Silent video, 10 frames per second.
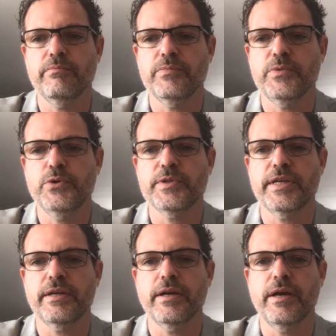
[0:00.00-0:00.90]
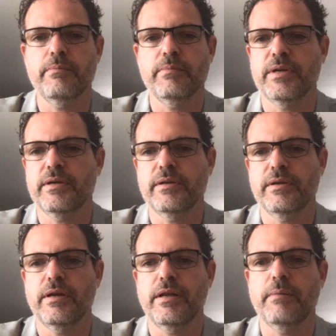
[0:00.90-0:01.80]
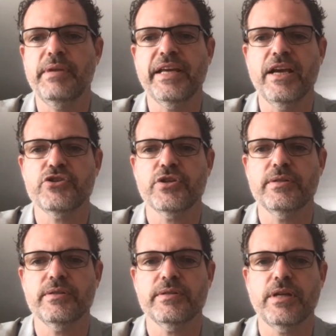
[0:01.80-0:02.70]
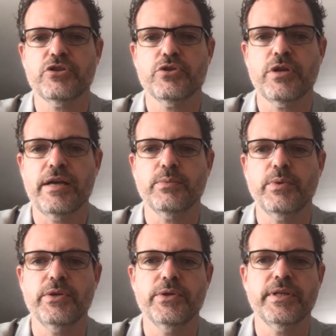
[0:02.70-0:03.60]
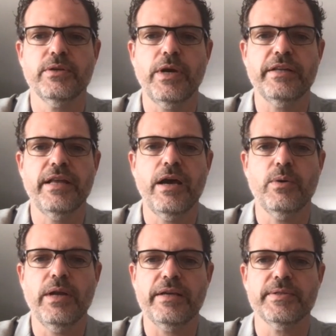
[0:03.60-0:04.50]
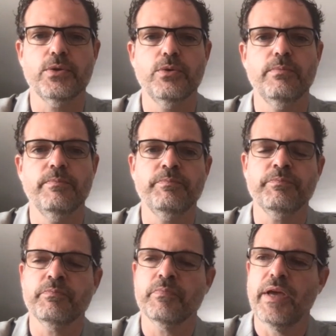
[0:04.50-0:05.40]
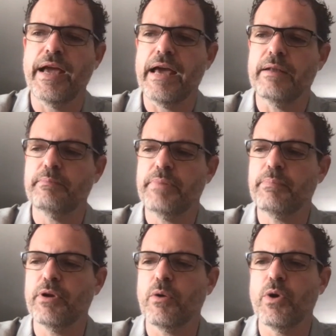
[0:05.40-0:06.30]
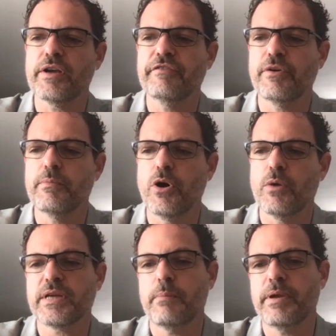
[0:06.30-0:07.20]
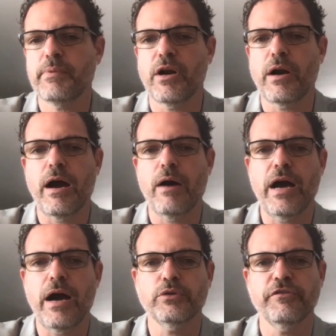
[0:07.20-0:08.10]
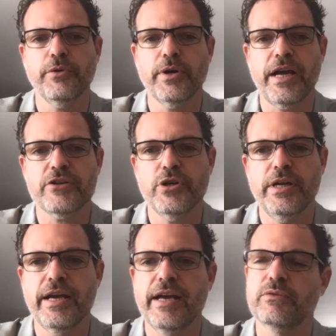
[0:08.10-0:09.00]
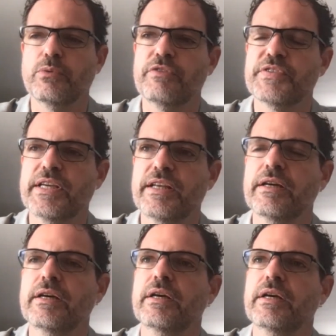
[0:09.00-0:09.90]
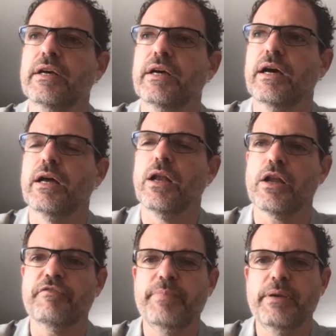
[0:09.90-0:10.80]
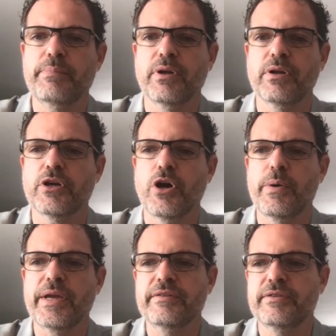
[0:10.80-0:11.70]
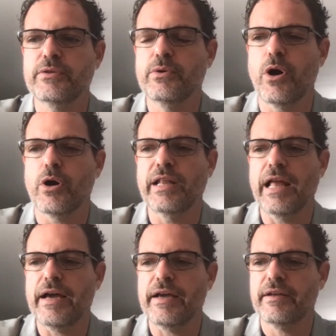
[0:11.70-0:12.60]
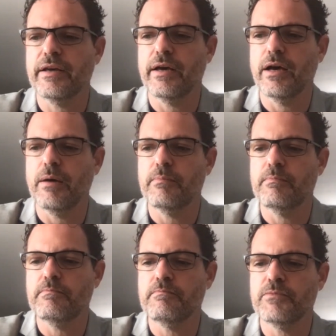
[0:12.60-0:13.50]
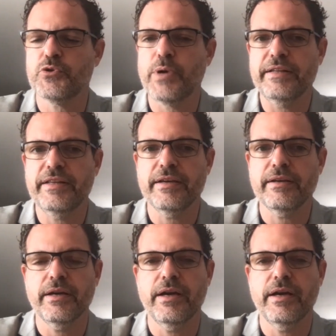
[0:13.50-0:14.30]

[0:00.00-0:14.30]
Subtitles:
using applications such as we're using right now, like Zoom. And people are working from home. Some people are out of work, actually, and we've seen a lot of people going into online trading